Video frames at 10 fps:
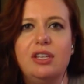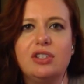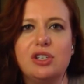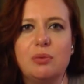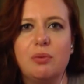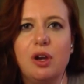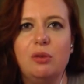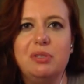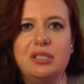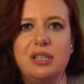this year we're
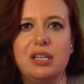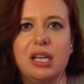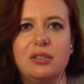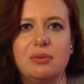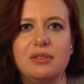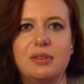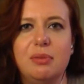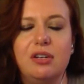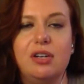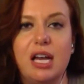hoping to connect with
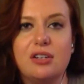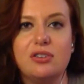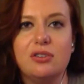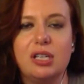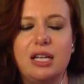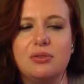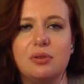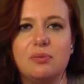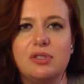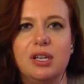some international
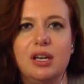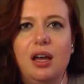classrooms